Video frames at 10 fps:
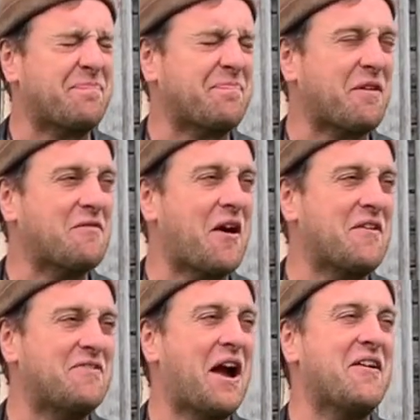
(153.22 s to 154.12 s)

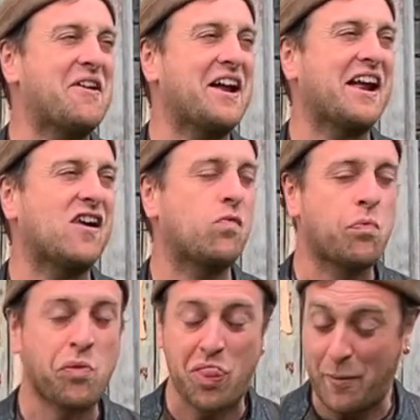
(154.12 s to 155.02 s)
very
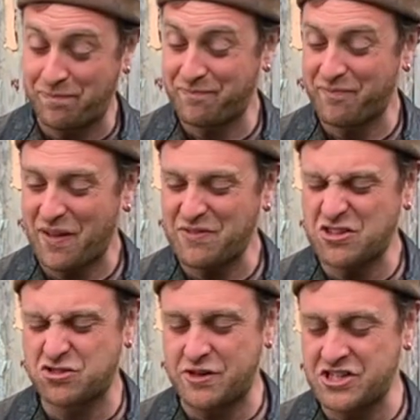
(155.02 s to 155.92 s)

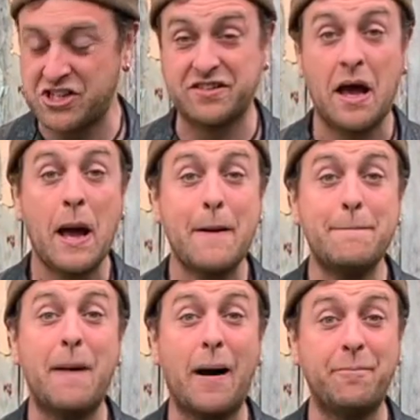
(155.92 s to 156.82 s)
astringent,
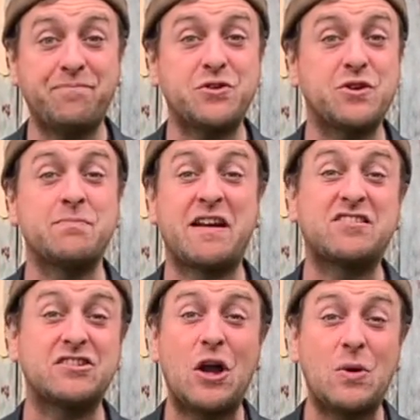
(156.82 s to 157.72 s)
but you can make
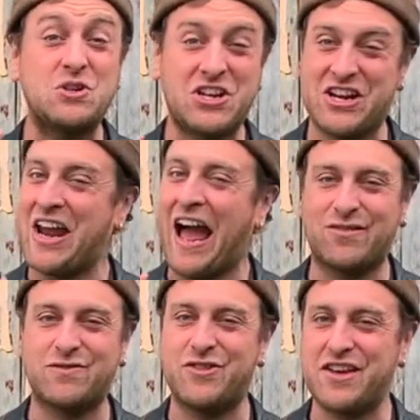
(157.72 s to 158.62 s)
sloe gin
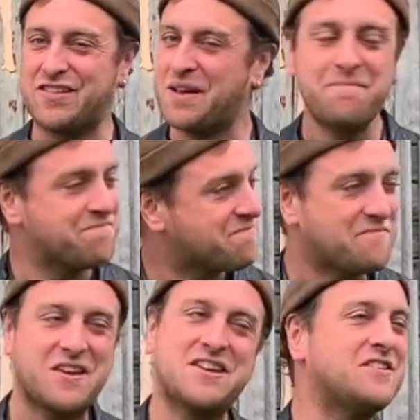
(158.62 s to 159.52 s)
out of these.
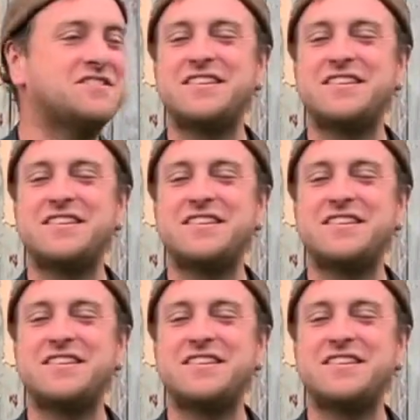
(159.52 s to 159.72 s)
You can see